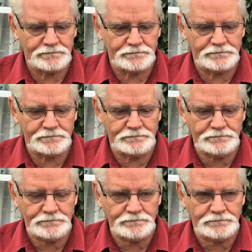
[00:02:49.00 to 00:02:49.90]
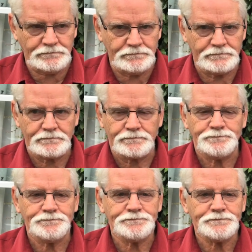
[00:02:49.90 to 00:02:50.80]

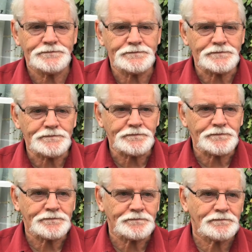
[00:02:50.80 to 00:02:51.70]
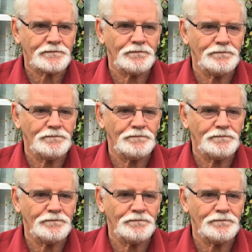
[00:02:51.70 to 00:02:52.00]
The person shown says nothing.